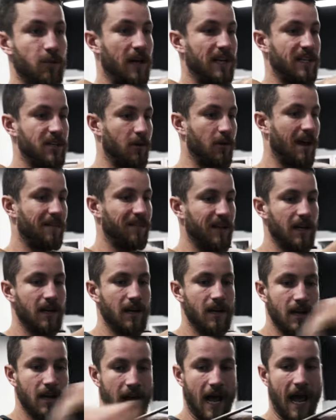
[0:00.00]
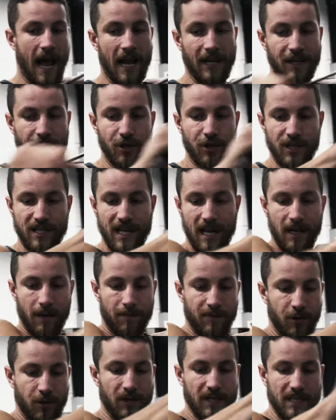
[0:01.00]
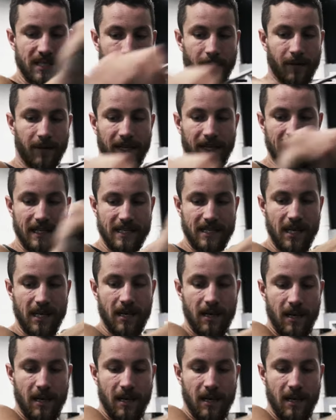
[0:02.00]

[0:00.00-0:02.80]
way too heavy, and you just end up doing some of these